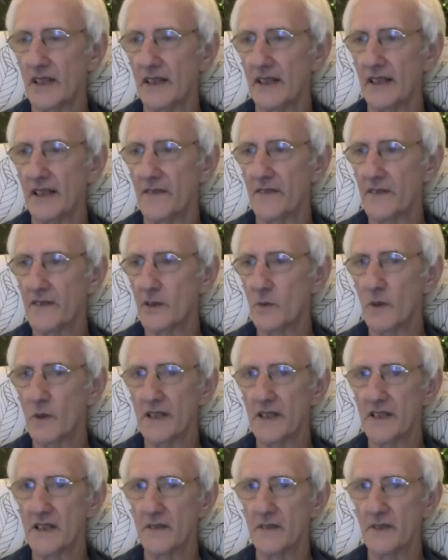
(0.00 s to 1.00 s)
if the
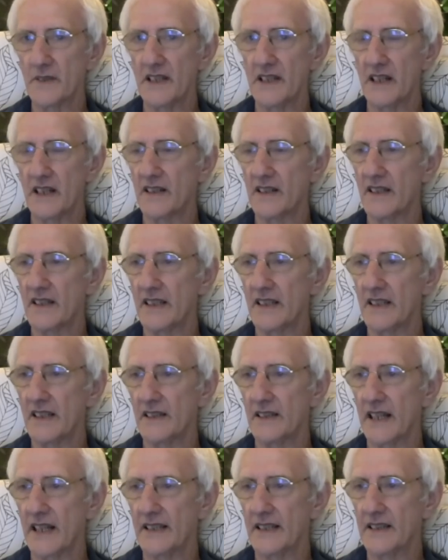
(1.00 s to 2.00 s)
words of a jnani
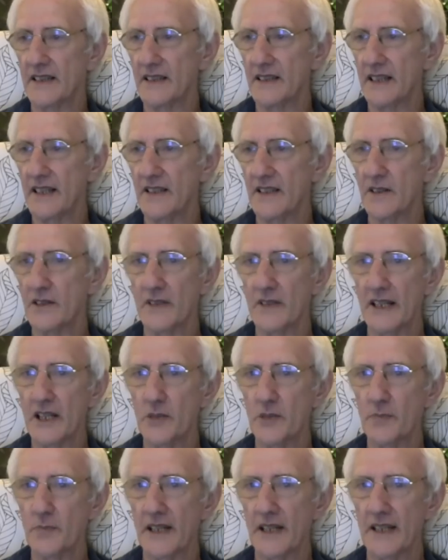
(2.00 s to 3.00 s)
land in the right
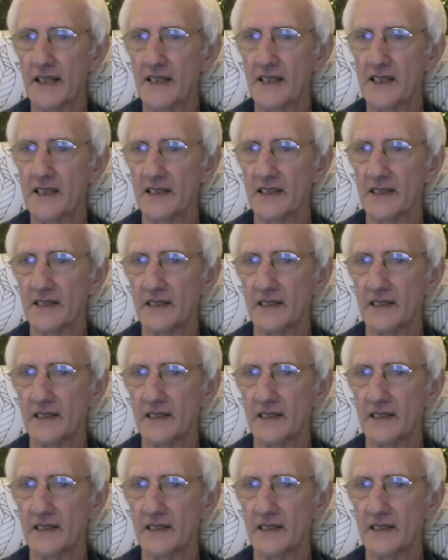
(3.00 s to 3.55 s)
place,